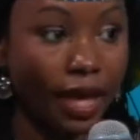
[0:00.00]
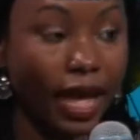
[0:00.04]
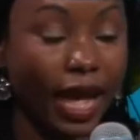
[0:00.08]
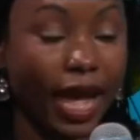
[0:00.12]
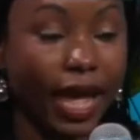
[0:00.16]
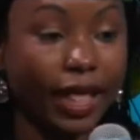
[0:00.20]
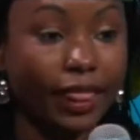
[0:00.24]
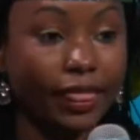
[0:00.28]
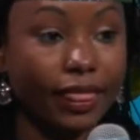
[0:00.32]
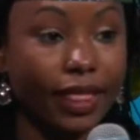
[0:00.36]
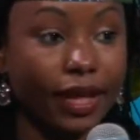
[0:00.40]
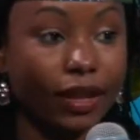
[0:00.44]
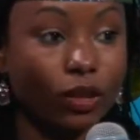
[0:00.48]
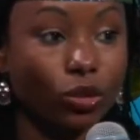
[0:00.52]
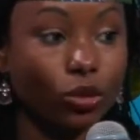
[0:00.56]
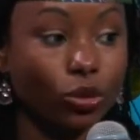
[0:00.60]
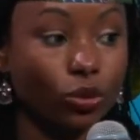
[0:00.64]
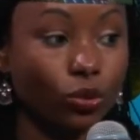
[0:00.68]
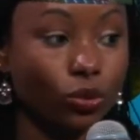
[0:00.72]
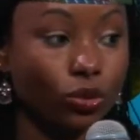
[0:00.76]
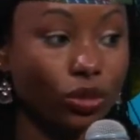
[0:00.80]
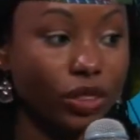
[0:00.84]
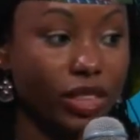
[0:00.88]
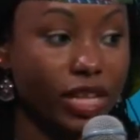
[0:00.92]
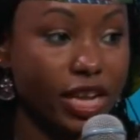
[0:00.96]
And then
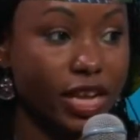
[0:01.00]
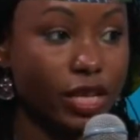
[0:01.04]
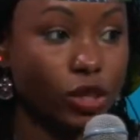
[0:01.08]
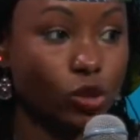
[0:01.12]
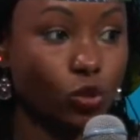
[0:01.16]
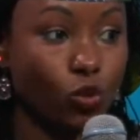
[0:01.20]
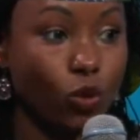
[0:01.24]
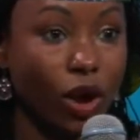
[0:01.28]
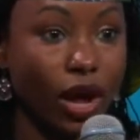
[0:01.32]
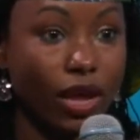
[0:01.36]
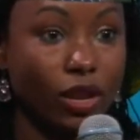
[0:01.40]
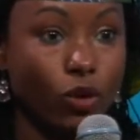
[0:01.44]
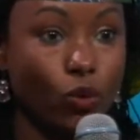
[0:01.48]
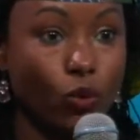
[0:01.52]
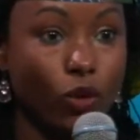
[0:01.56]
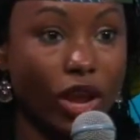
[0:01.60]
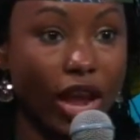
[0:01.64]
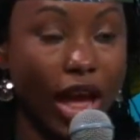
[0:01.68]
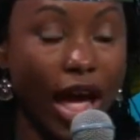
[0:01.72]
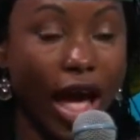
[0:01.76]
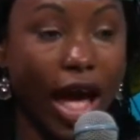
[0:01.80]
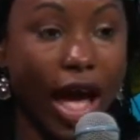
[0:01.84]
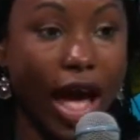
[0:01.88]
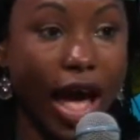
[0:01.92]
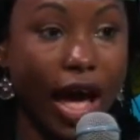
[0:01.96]
through this one, we
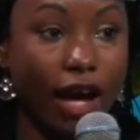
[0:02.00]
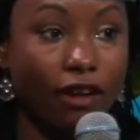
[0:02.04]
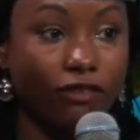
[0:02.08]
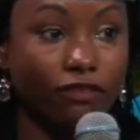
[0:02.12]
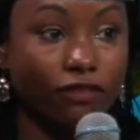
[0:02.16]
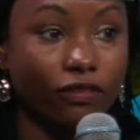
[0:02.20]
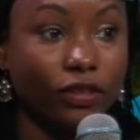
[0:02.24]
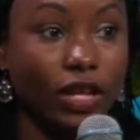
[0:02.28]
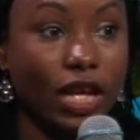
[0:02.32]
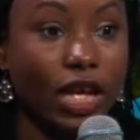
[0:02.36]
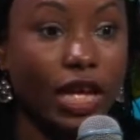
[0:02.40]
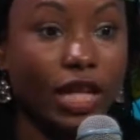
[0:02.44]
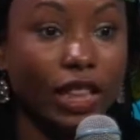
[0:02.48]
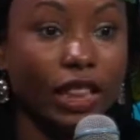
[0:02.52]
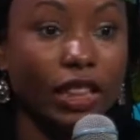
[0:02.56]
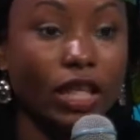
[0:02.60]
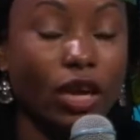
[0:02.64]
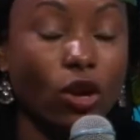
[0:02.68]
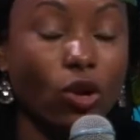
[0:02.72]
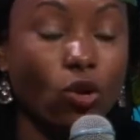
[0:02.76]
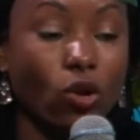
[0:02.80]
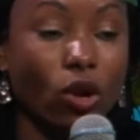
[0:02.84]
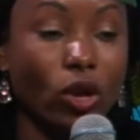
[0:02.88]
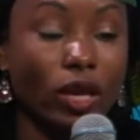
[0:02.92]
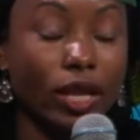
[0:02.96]
have the
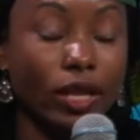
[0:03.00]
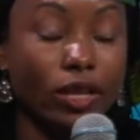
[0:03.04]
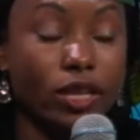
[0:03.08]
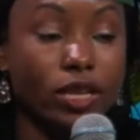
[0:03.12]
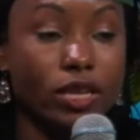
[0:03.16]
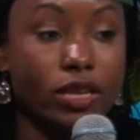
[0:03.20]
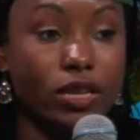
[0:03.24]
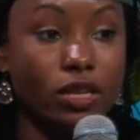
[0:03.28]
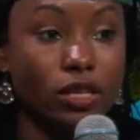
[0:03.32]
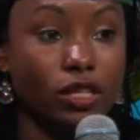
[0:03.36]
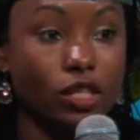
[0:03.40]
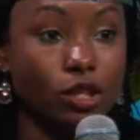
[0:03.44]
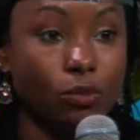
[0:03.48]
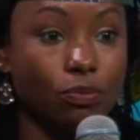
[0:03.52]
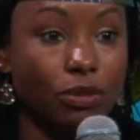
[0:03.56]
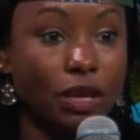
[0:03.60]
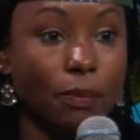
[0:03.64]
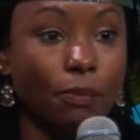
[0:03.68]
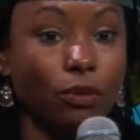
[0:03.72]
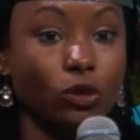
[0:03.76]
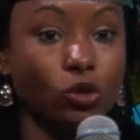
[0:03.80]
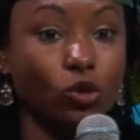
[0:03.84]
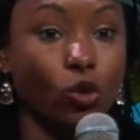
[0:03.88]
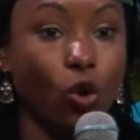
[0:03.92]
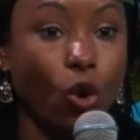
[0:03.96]
indigenous
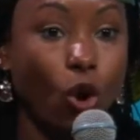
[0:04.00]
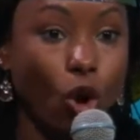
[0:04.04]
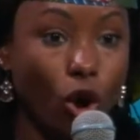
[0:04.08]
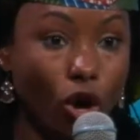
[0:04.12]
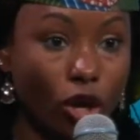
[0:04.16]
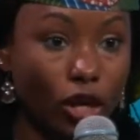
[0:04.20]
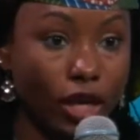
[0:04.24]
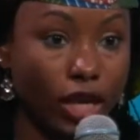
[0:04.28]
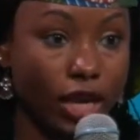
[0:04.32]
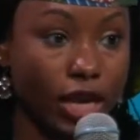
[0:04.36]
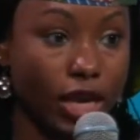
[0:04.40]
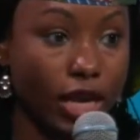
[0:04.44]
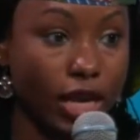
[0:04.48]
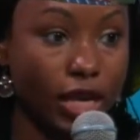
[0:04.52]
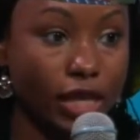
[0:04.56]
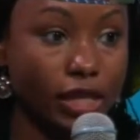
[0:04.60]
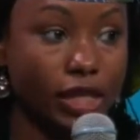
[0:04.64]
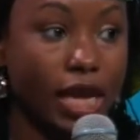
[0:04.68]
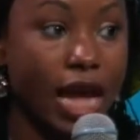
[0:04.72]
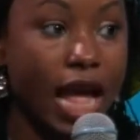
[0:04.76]
peoples caucus